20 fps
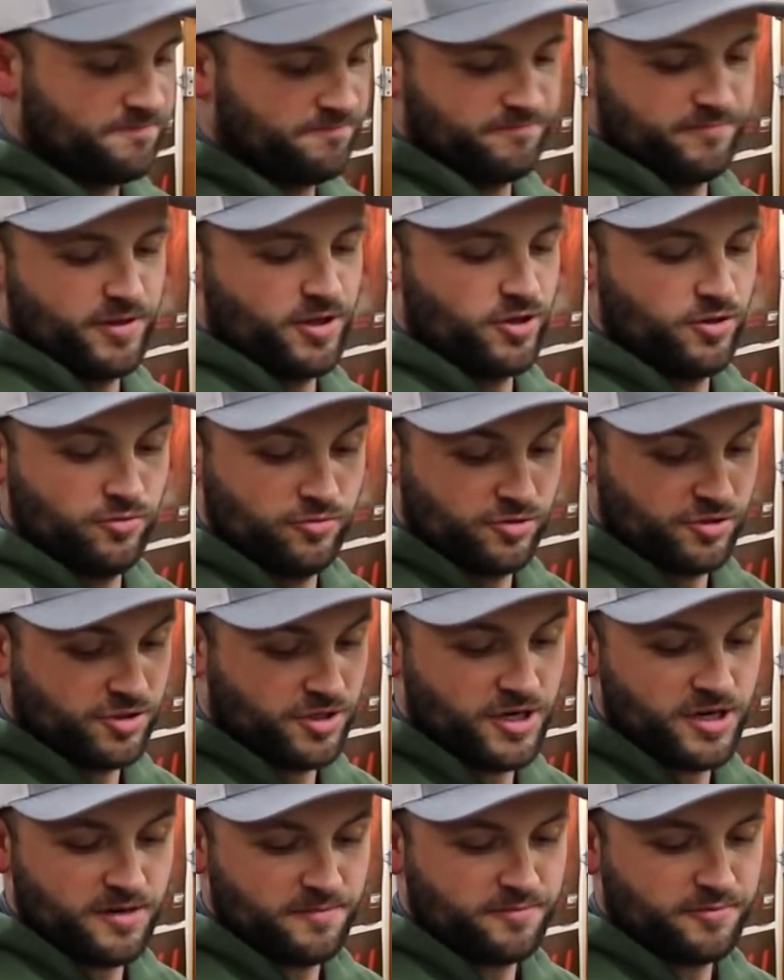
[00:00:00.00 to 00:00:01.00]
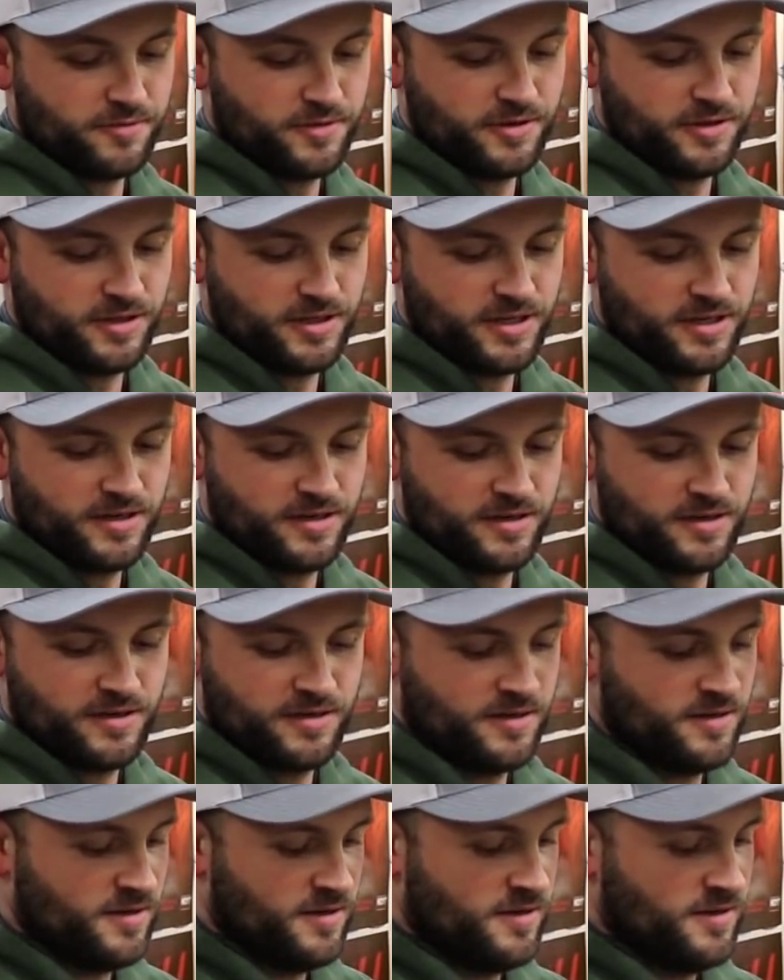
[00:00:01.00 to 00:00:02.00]
a huge jump, really.
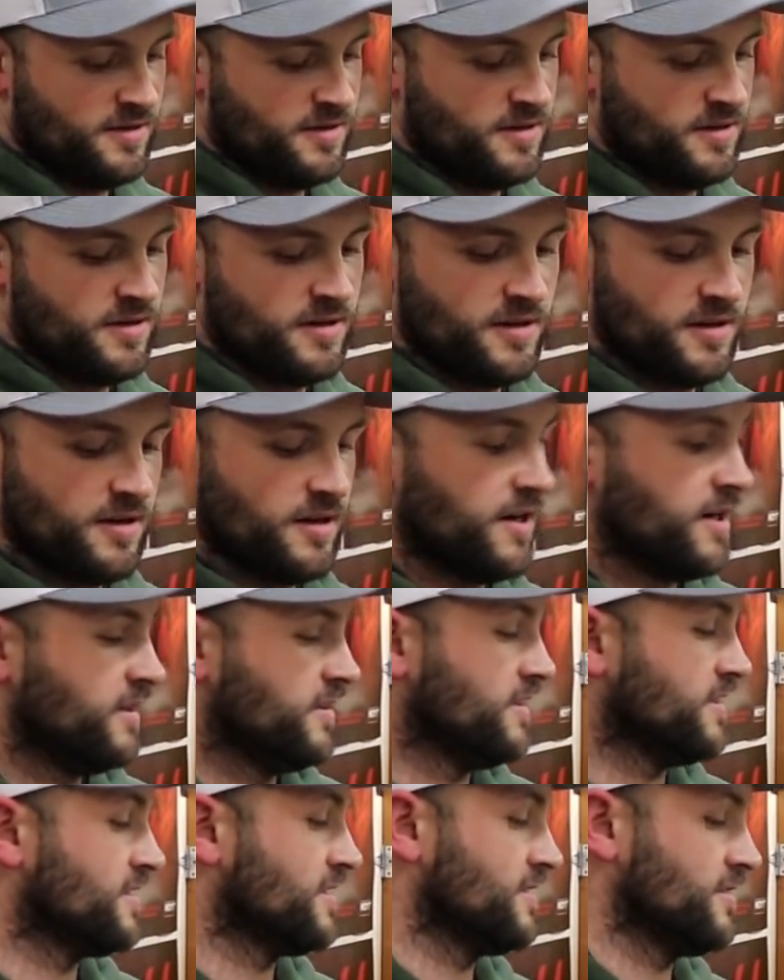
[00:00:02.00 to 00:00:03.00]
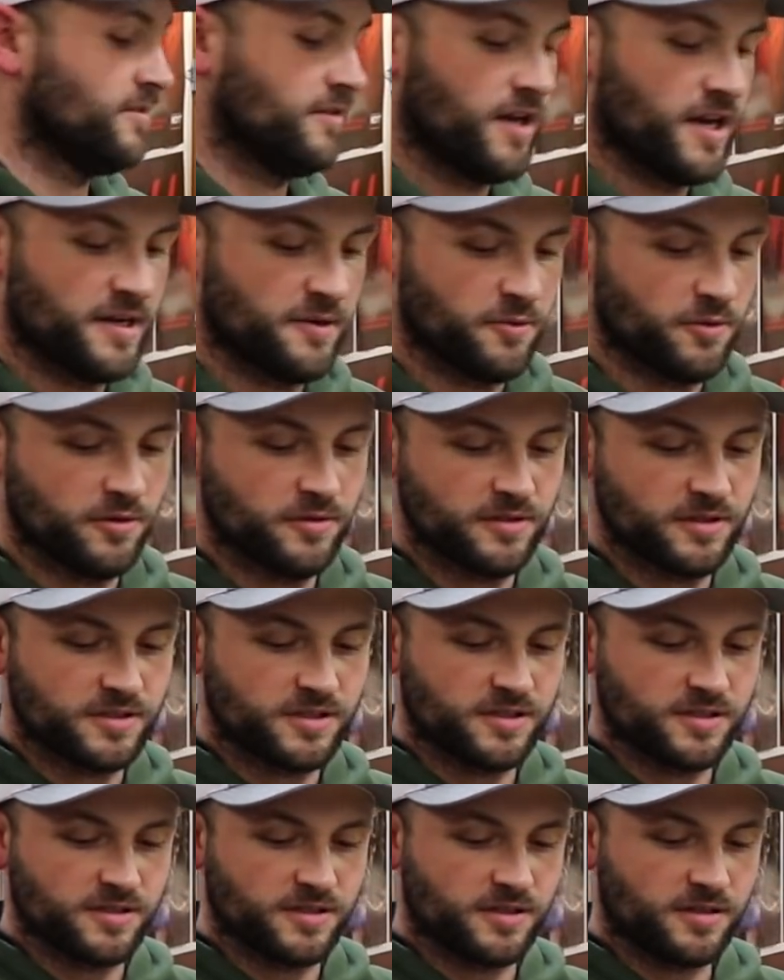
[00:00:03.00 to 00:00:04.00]
All right, this is a light one.
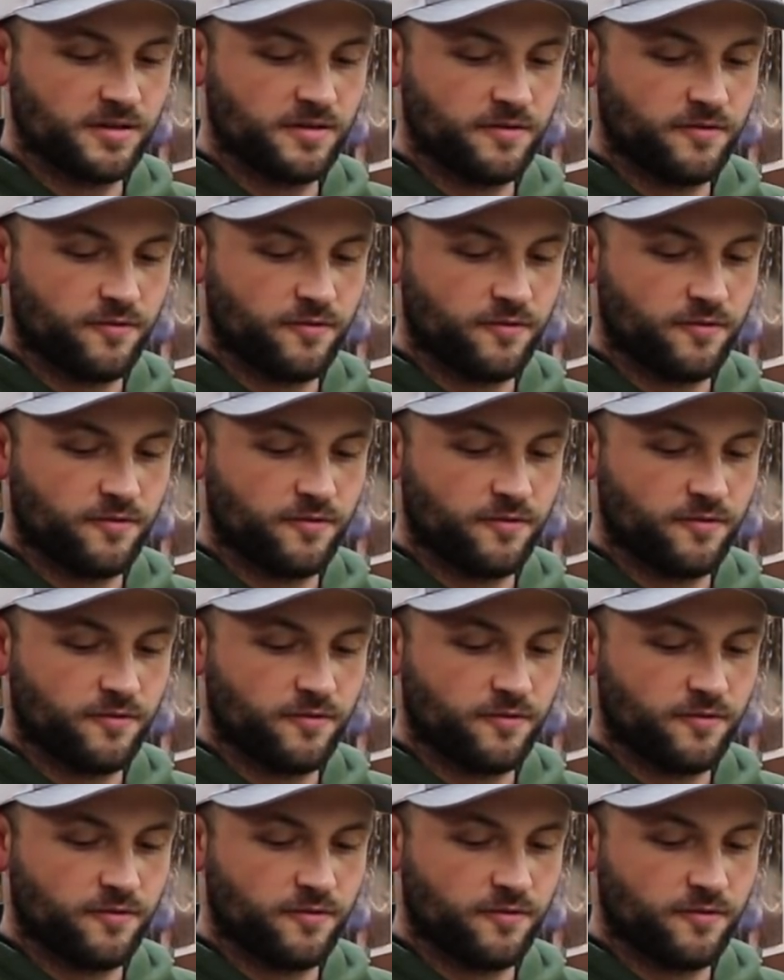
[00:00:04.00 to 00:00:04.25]
This is